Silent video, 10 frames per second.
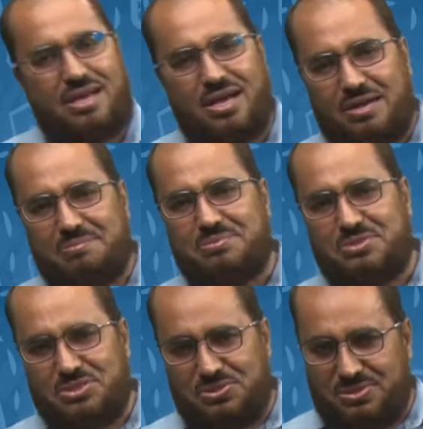
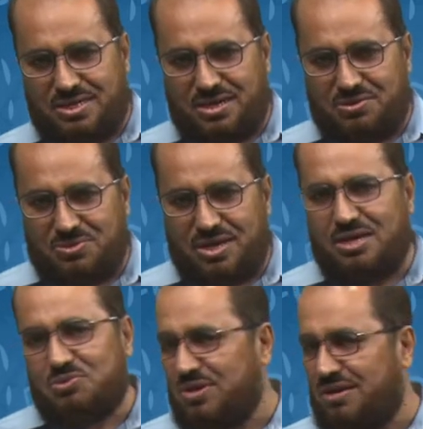up to now
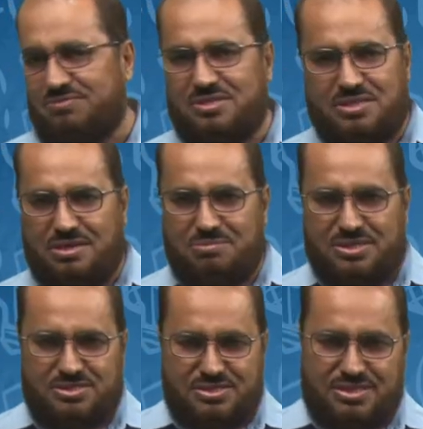and we haven't
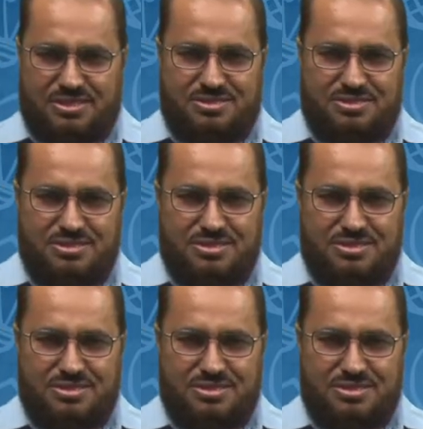completed yet.